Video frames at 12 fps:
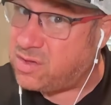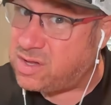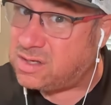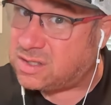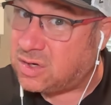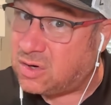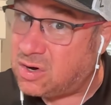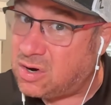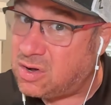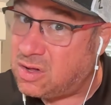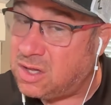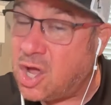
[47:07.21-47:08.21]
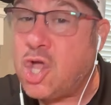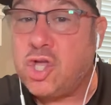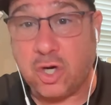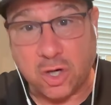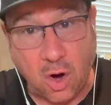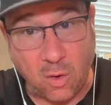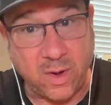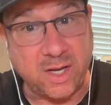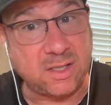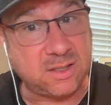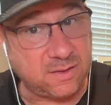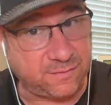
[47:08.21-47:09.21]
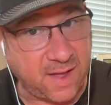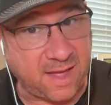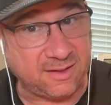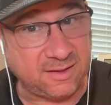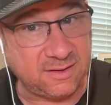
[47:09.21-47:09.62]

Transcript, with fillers: this hurdle, you're going to fail.